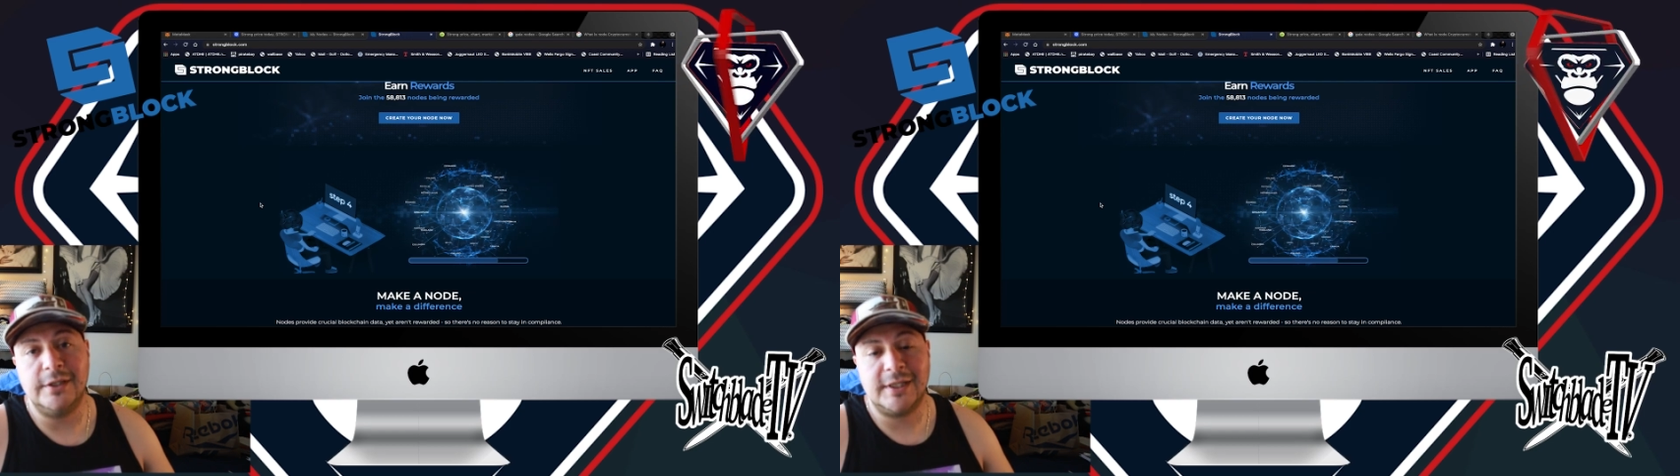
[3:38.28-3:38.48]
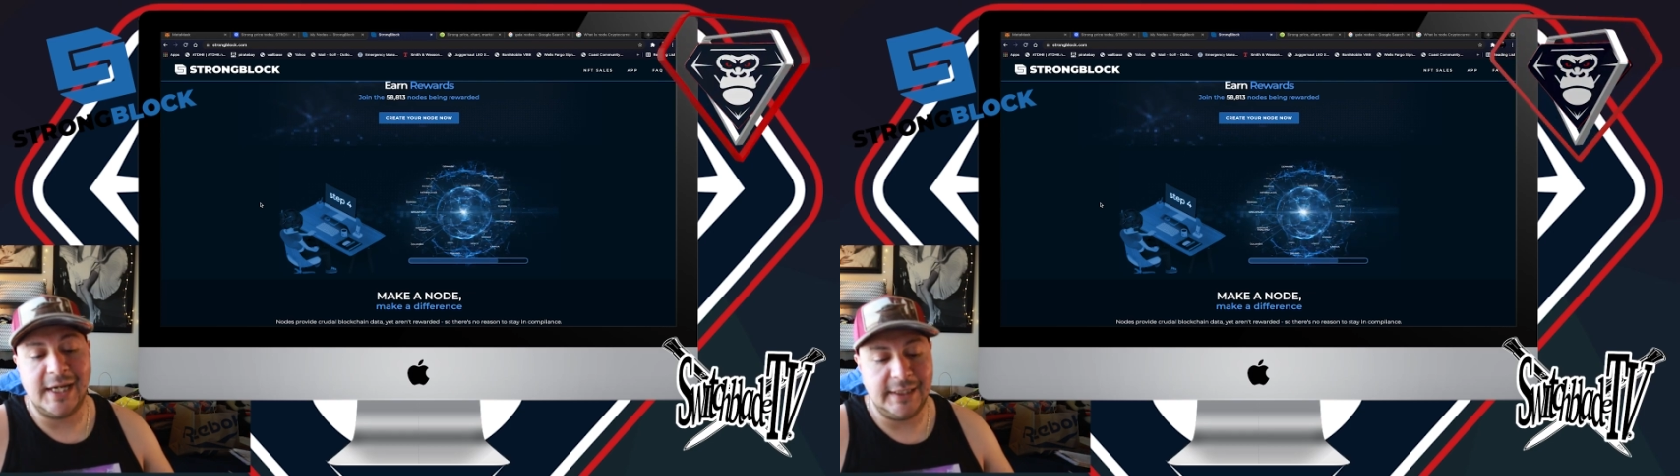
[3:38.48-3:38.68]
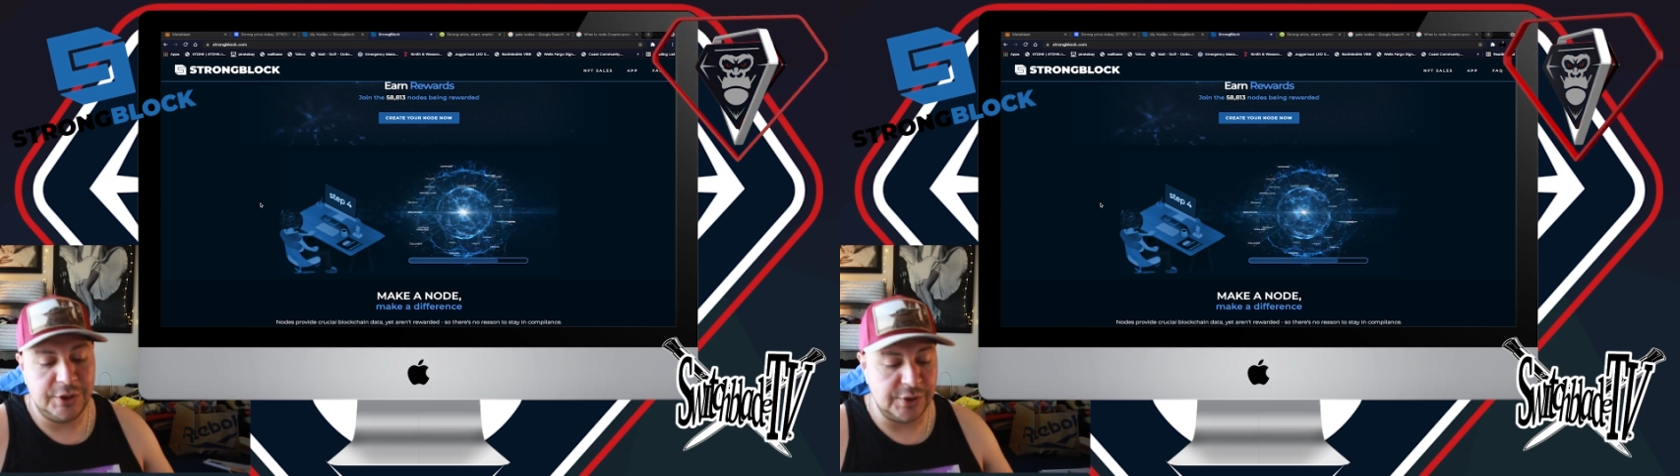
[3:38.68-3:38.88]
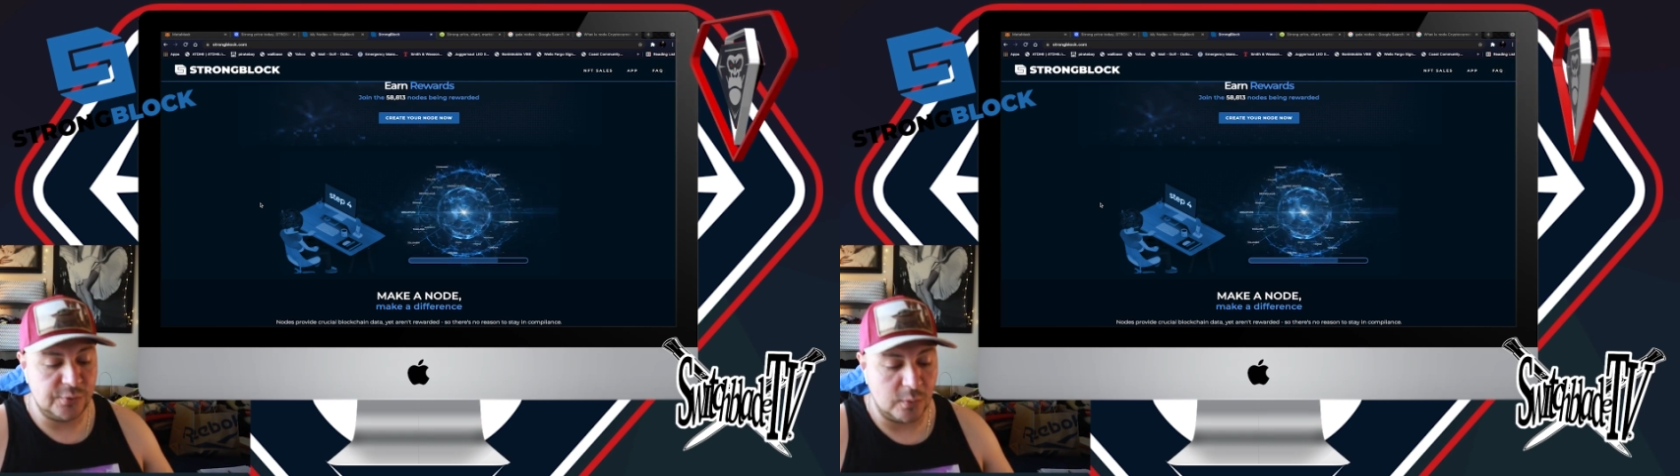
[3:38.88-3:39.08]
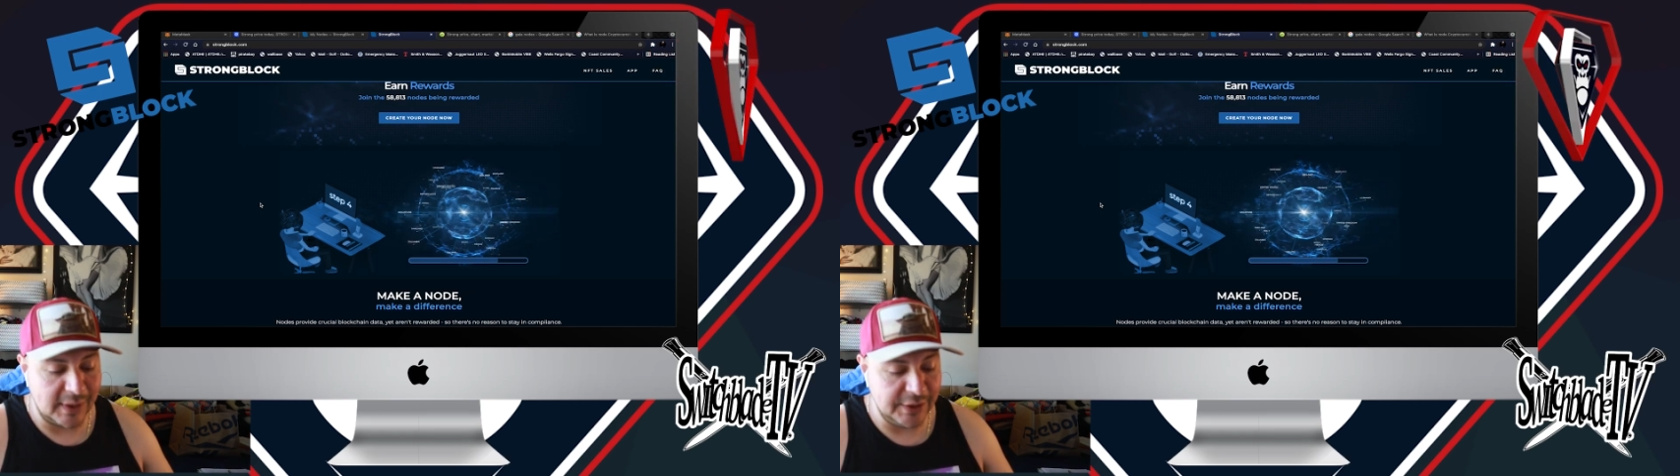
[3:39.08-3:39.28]
They're kind of
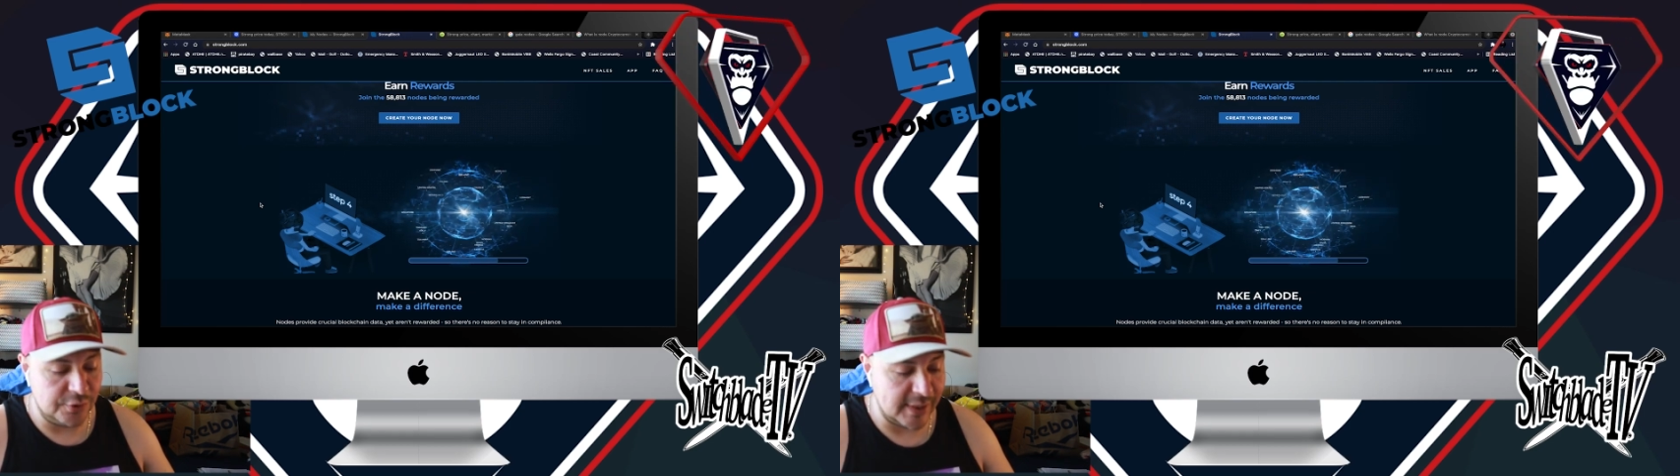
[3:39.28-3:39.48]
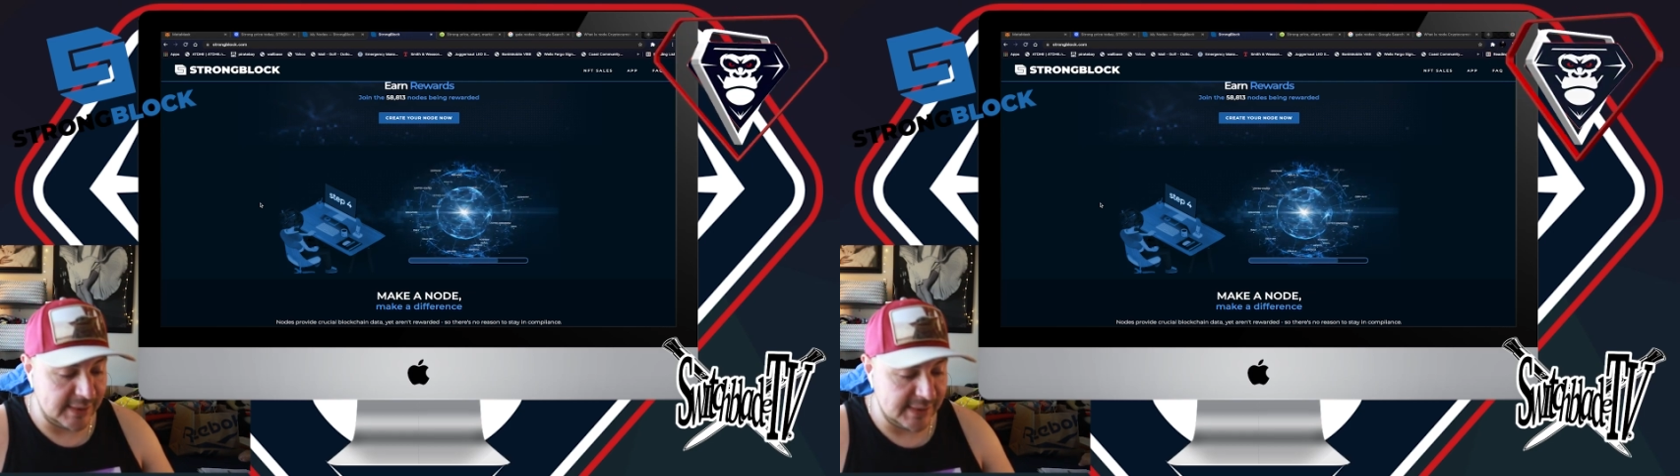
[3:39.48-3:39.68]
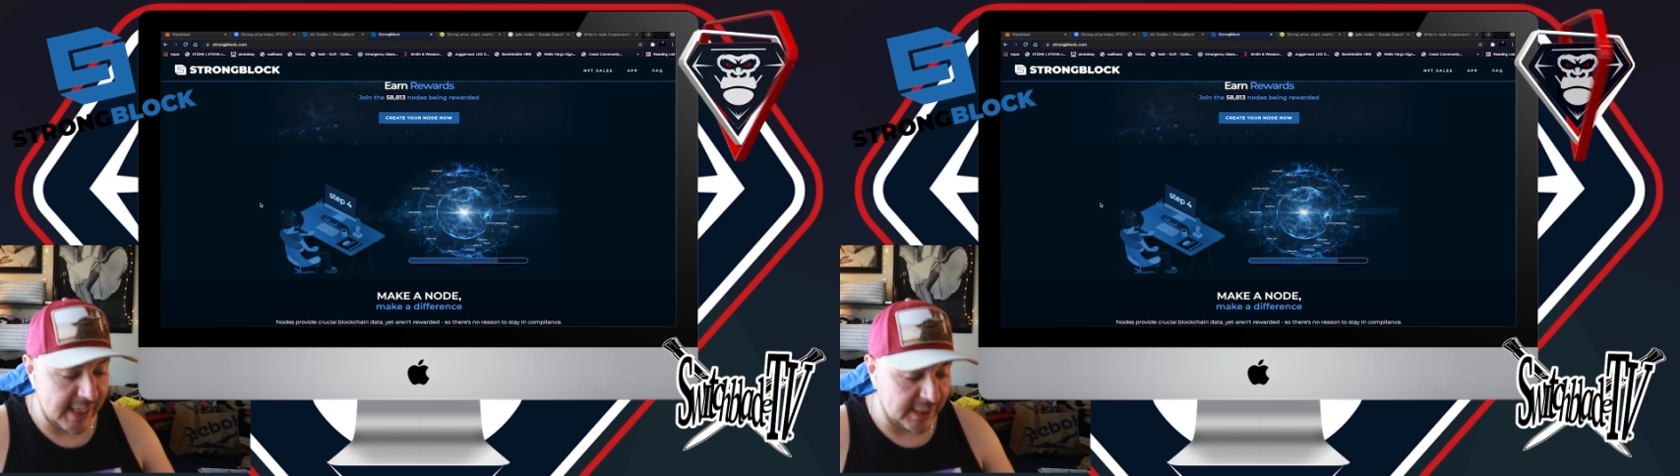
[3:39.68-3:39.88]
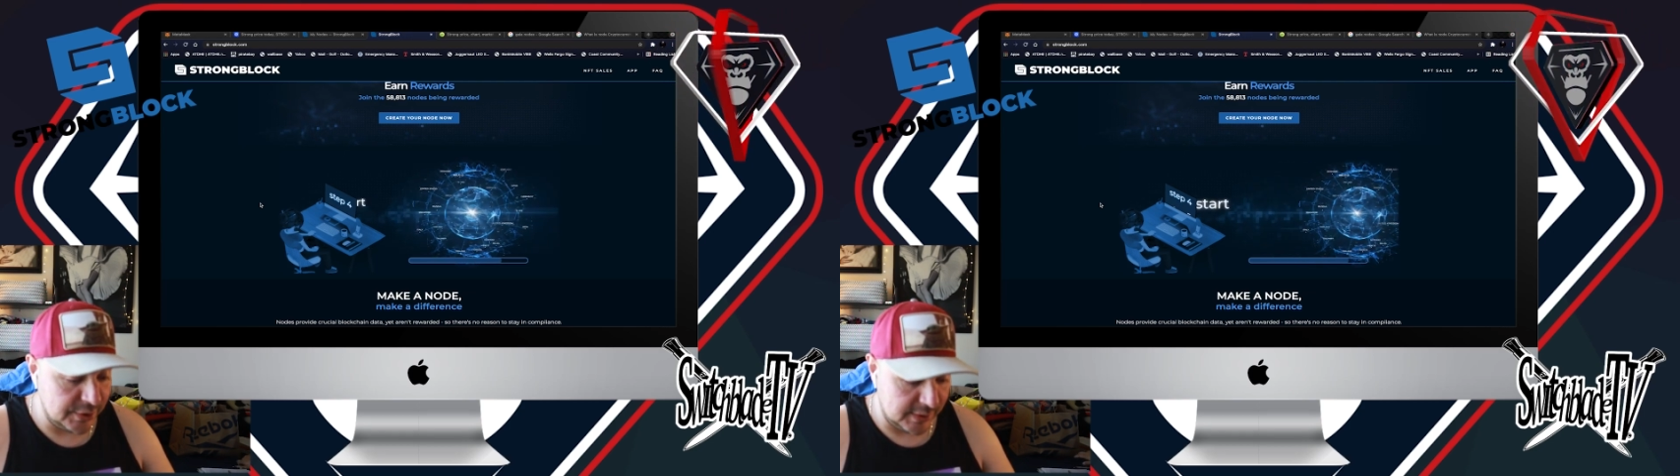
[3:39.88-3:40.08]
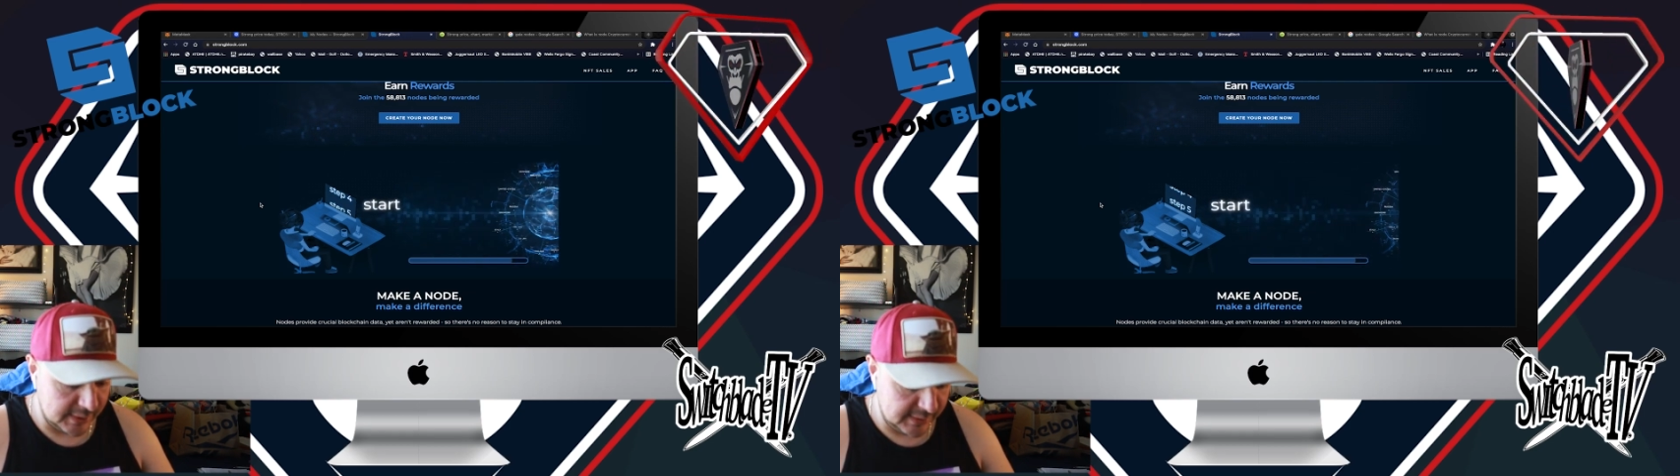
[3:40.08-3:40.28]
just running
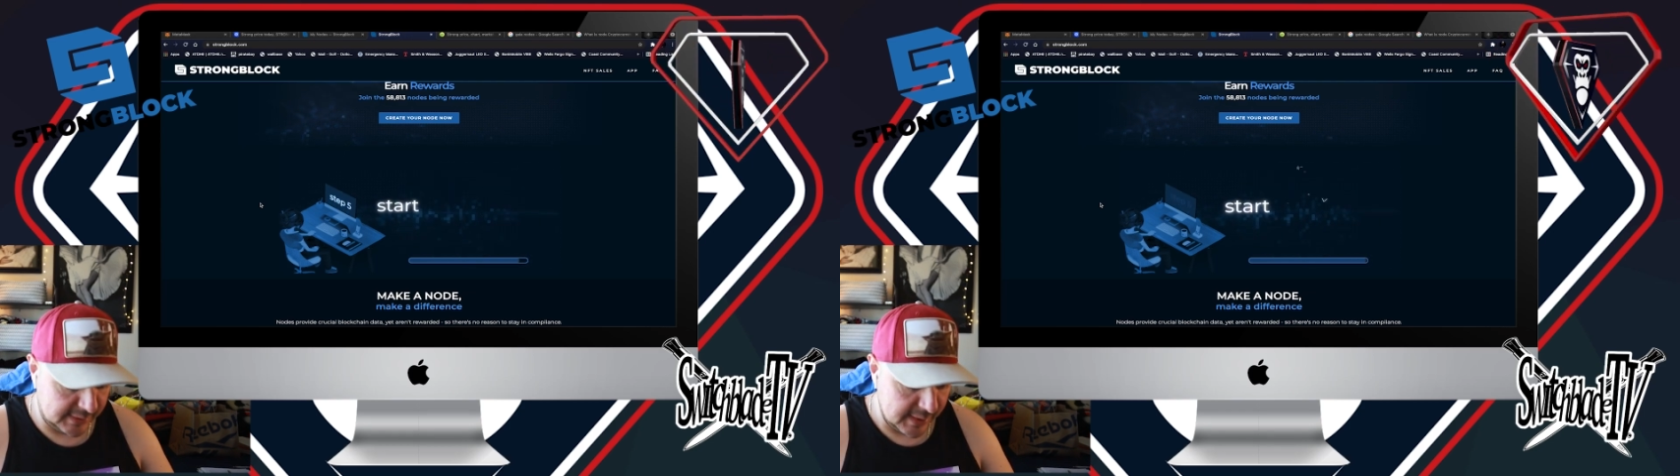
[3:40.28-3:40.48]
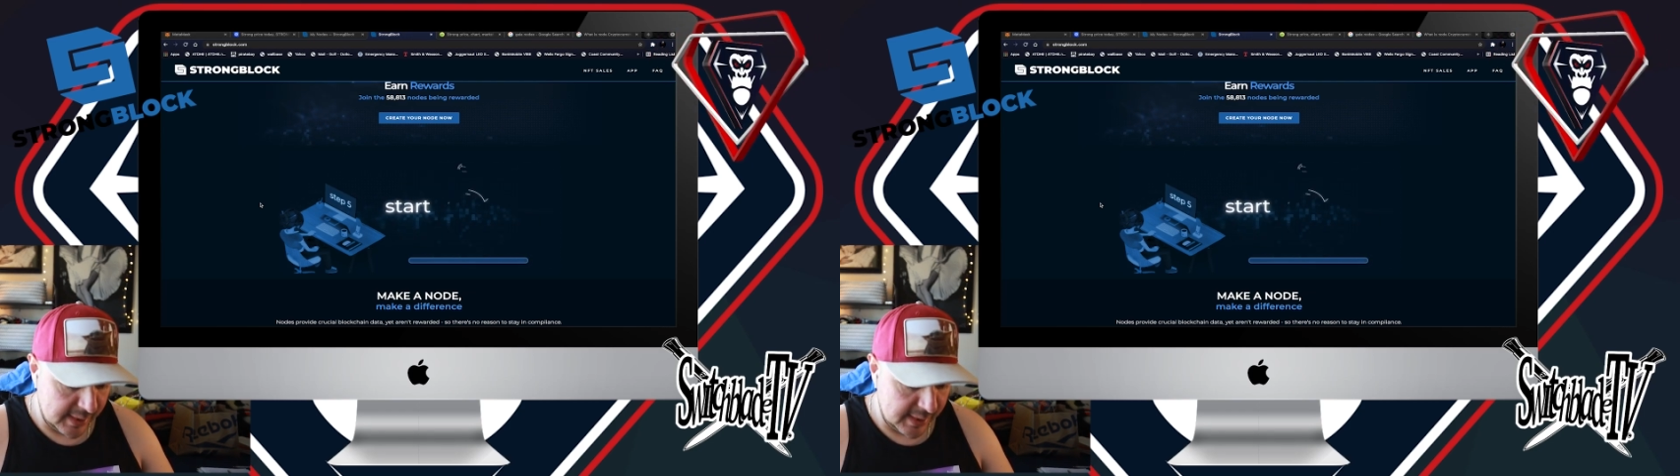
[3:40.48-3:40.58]
transactions,